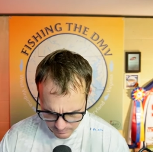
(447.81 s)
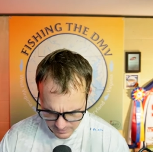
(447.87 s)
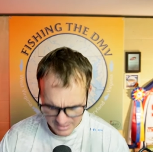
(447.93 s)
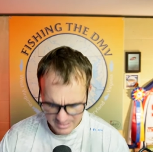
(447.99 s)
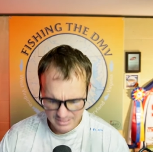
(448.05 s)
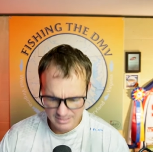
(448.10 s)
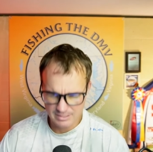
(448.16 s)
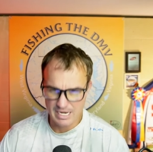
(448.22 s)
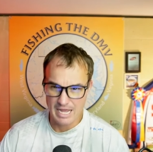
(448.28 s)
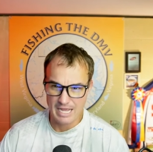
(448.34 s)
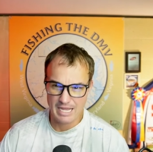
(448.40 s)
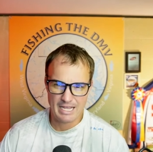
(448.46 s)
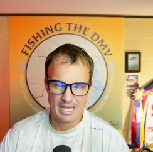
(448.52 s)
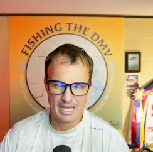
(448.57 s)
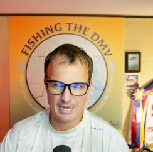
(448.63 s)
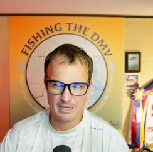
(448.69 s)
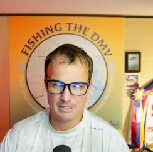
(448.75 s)

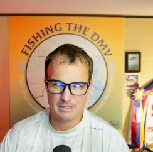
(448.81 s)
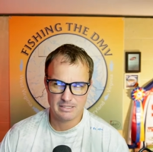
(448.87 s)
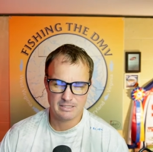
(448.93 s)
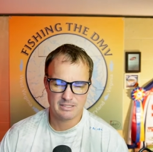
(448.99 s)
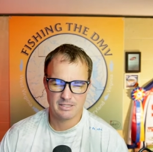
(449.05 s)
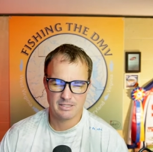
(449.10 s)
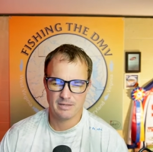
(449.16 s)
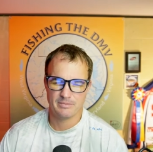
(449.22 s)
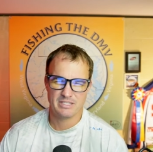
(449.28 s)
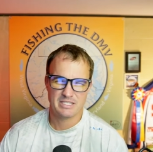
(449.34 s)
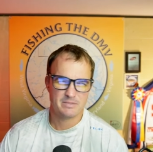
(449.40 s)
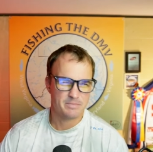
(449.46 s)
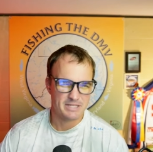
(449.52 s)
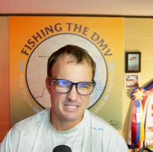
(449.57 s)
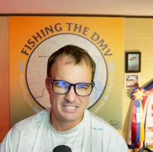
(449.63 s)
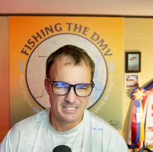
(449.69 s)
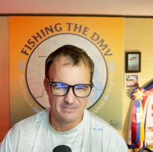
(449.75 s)
snakehead
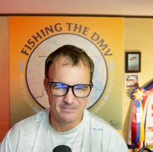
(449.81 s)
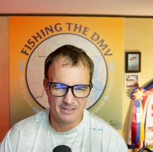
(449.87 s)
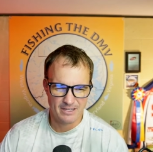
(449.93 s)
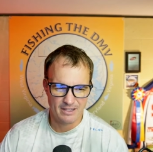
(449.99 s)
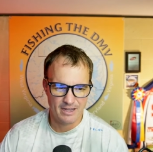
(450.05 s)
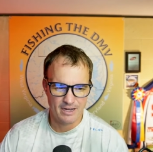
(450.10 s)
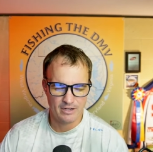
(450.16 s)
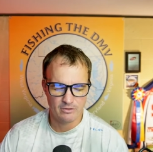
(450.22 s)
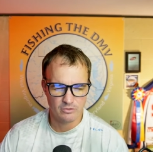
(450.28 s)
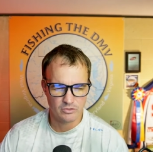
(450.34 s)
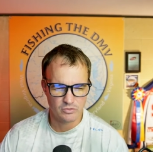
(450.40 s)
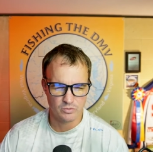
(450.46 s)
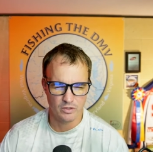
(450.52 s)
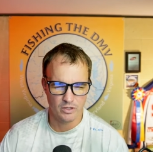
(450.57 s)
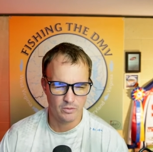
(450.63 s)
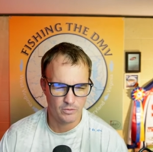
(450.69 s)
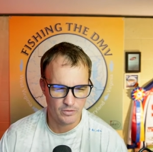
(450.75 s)
specific anglers
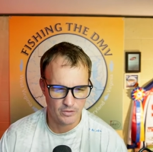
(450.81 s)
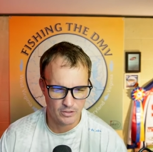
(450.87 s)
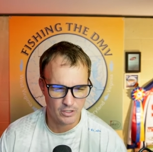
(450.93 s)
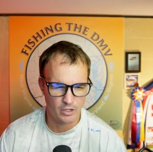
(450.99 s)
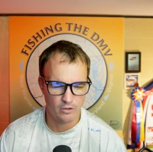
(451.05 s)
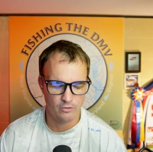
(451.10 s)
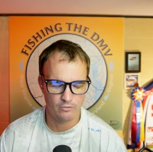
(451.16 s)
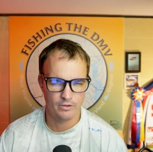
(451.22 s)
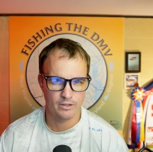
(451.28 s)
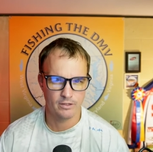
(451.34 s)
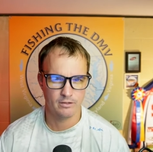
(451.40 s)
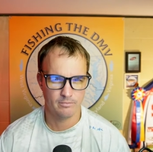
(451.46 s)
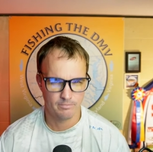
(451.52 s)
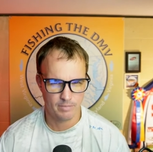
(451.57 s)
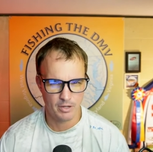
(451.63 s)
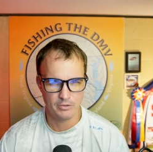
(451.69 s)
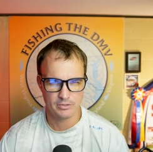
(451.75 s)
really with the COVID,
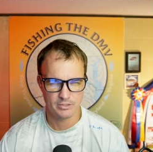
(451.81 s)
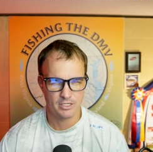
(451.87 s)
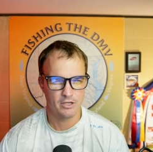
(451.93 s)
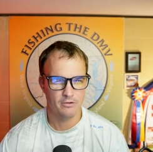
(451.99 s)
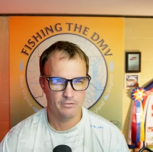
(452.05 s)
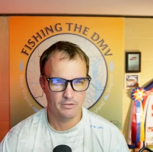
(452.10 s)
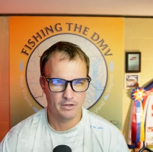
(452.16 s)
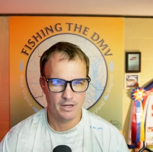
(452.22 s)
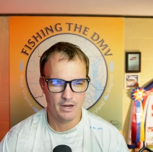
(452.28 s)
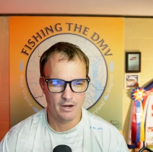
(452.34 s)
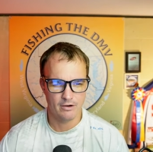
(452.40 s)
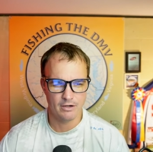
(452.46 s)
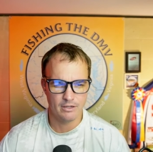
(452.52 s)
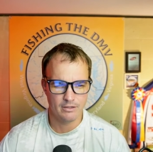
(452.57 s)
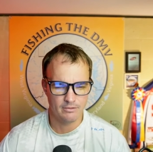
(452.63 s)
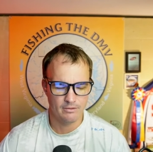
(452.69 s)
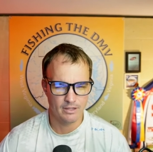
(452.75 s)
post-COVID era?